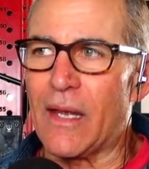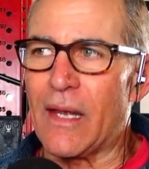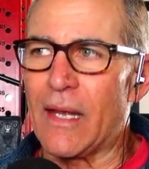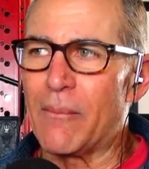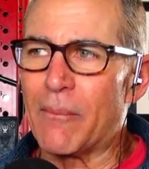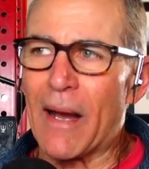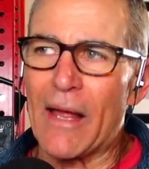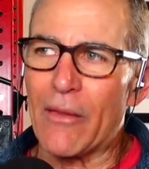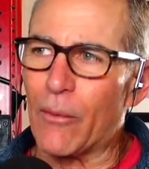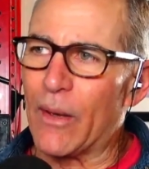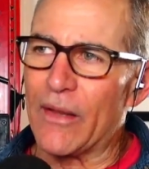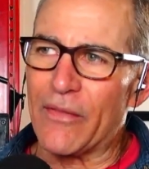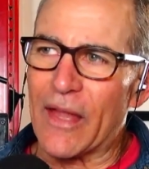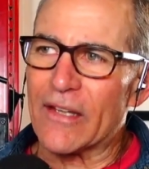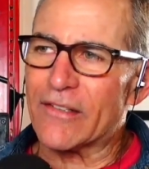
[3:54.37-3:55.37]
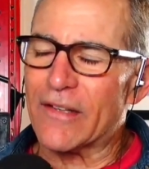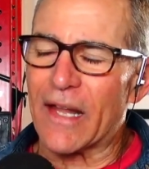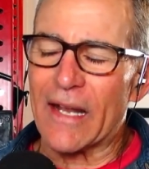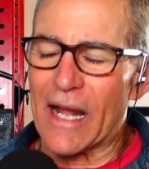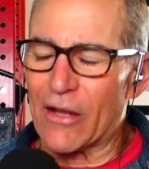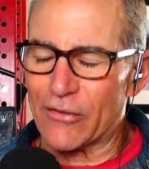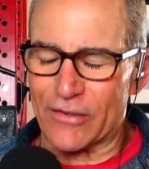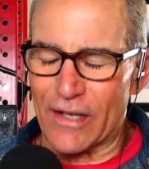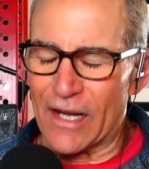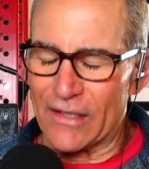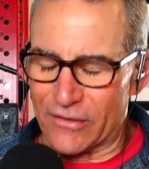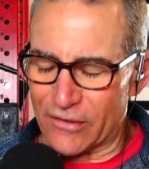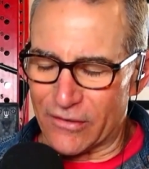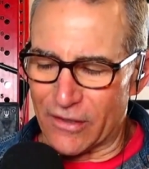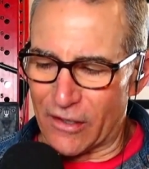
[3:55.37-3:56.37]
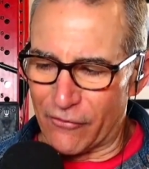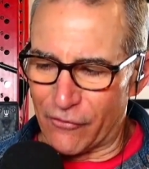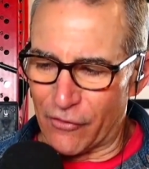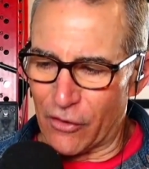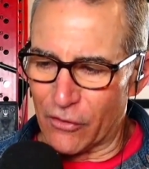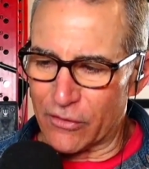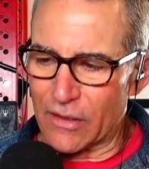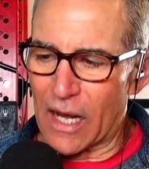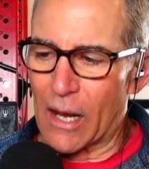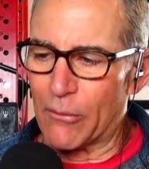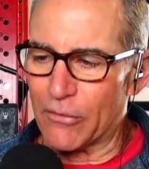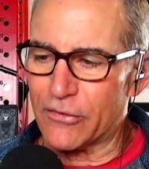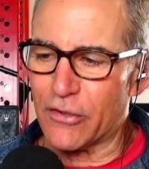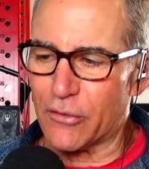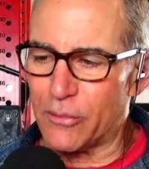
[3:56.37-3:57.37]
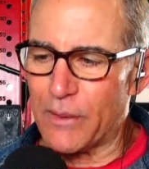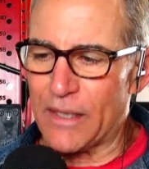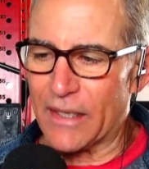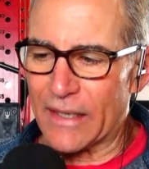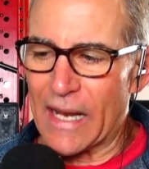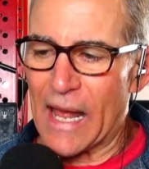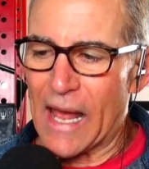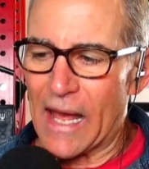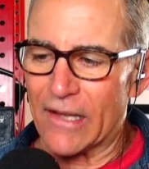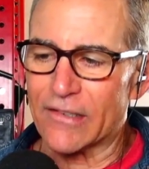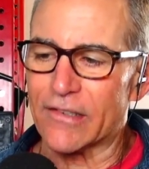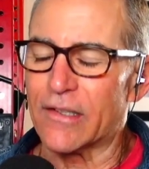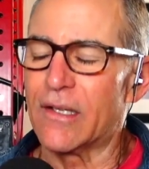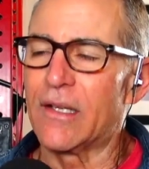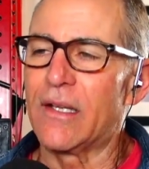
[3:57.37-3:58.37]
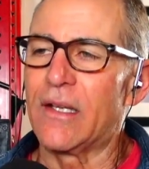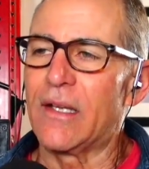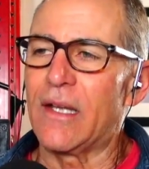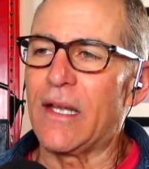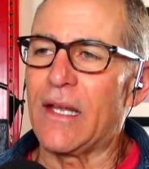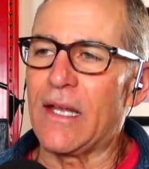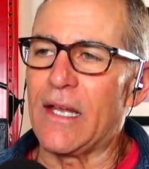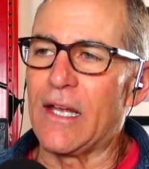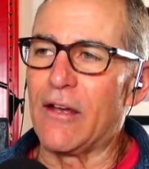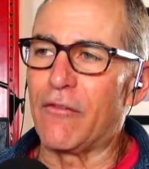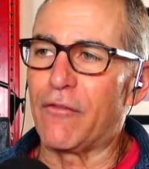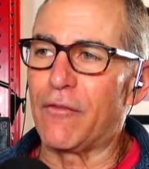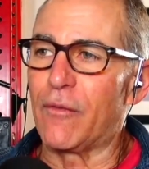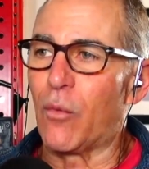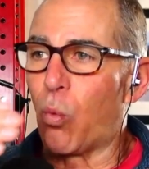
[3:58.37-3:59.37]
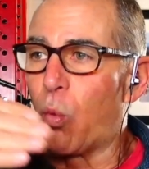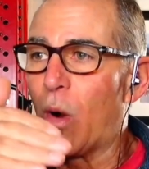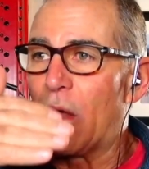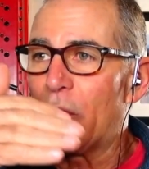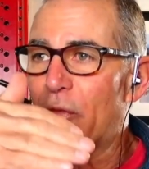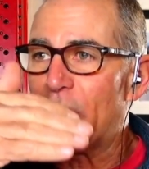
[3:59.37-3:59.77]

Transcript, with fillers: and by the way, that's not how science is done, folks. I was just being an ass. If one